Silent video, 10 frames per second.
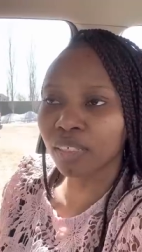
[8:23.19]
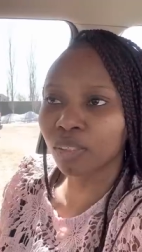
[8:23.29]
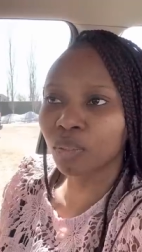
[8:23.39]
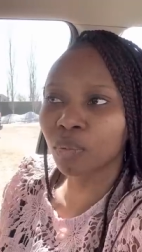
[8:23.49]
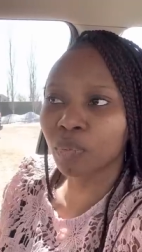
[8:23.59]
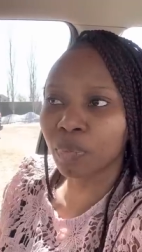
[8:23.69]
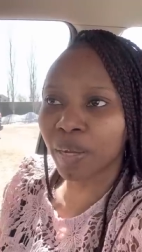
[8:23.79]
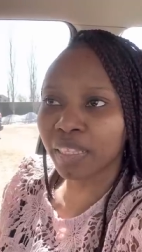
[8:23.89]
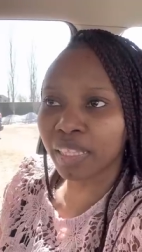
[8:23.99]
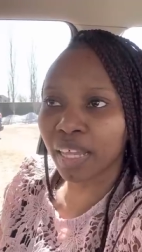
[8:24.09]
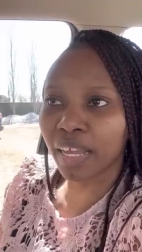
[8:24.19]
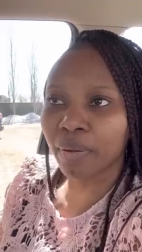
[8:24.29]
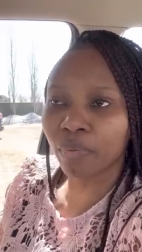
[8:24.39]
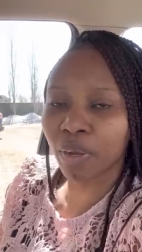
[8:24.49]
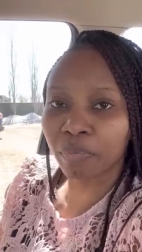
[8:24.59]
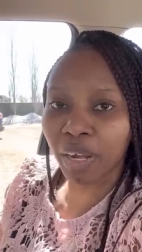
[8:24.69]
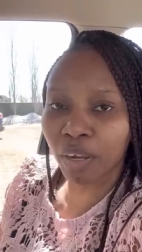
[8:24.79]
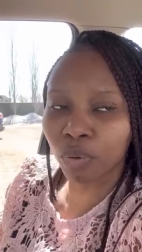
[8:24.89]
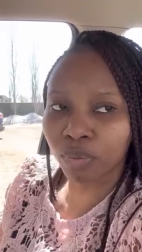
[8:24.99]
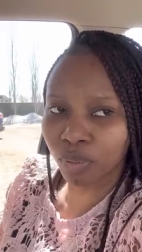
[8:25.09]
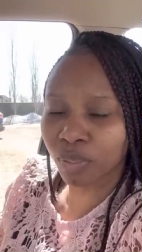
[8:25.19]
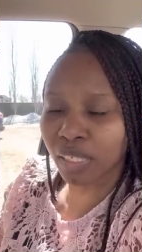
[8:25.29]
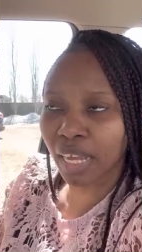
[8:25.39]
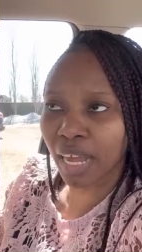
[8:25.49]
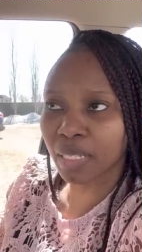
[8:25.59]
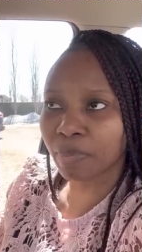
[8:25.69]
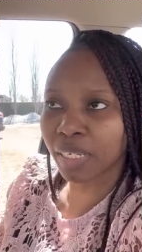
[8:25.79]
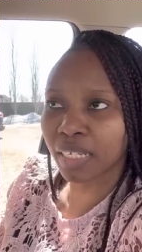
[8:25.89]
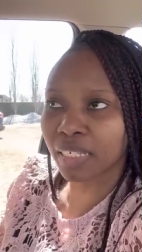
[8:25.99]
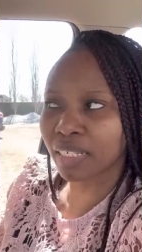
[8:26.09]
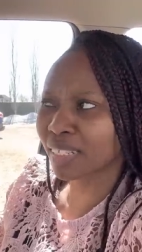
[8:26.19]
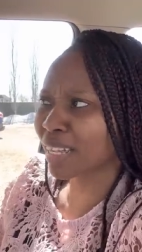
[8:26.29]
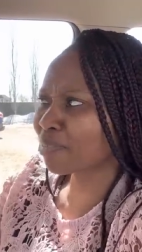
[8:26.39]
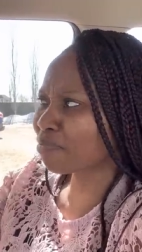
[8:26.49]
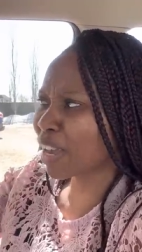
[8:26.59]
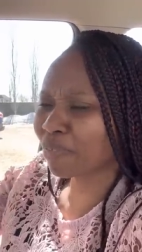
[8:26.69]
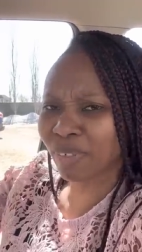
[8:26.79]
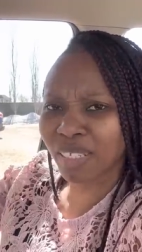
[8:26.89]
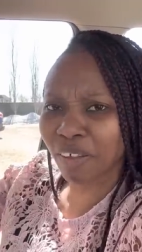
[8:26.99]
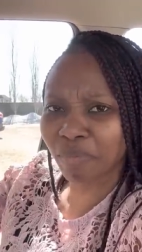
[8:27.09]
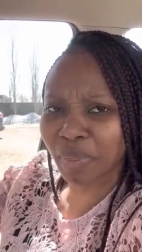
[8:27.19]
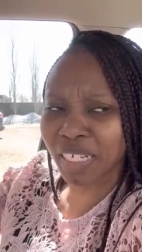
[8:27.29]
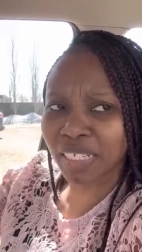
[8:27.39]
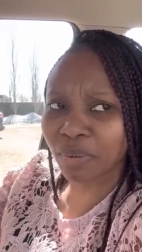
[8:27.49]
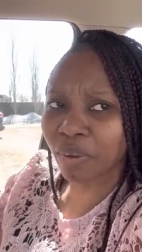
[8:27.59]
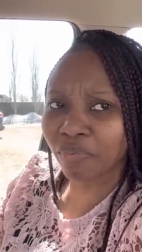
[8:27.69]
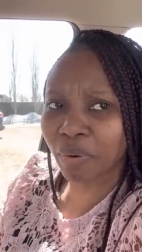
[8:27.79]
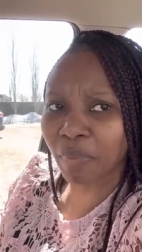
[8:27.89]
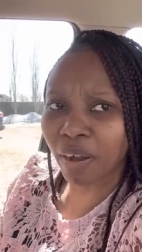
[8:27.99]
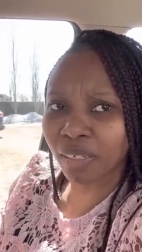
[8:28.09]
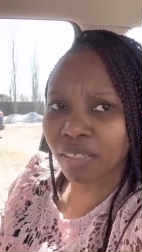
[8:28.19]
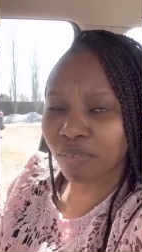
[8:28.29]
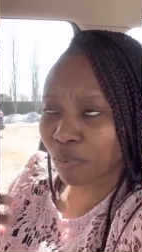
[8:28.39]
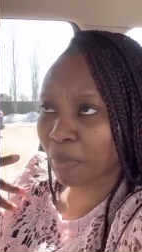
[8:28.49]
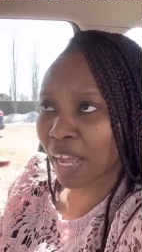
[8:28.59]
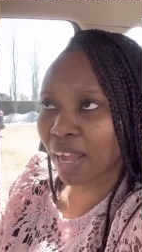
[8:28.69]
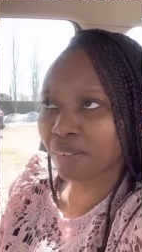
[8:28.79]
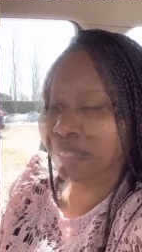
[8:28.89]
So we went there, went back to the guy's place, like five or seven minutes away from ours, from my house.